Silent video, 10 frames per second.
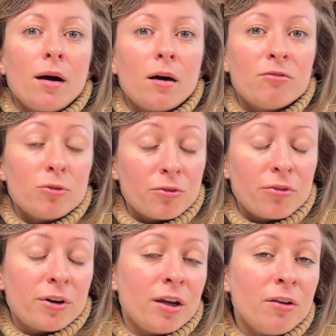for
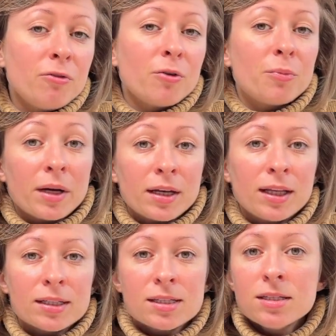free for my
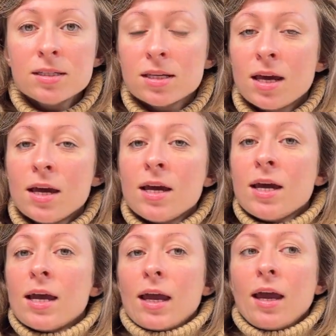classes.
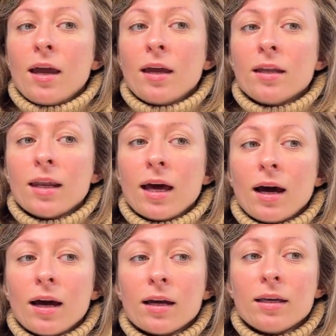And
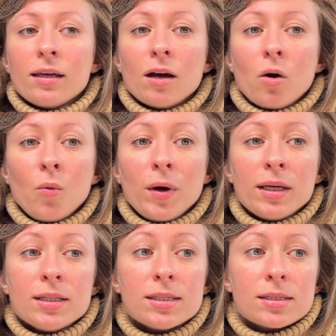I
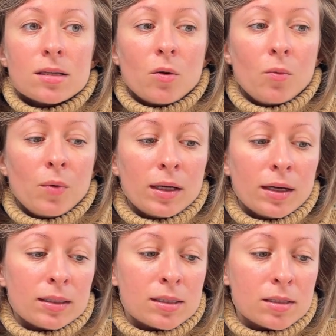always, when
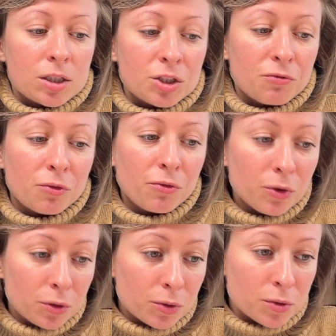I search for
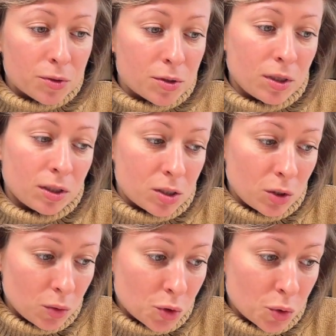photos, it's
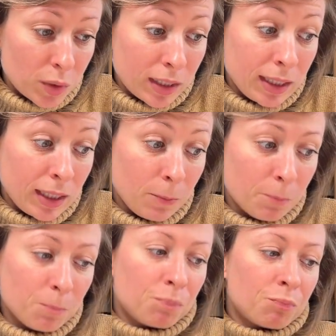usually
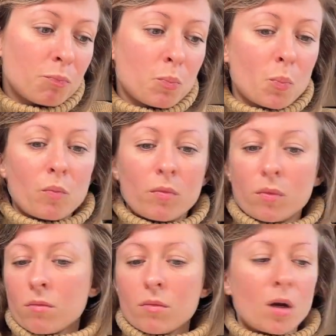
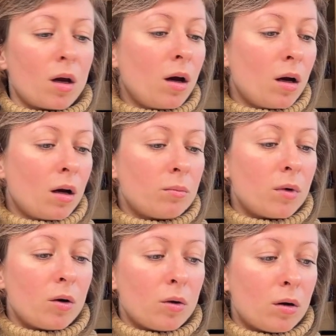um,
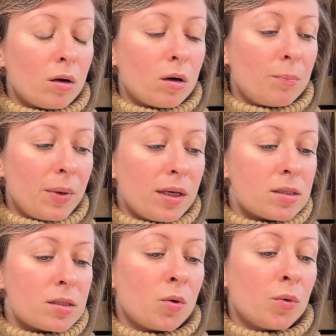
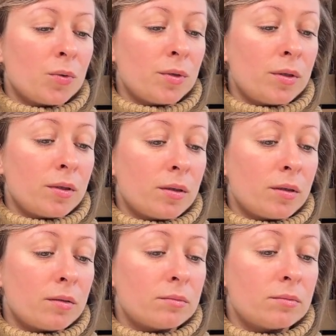based on the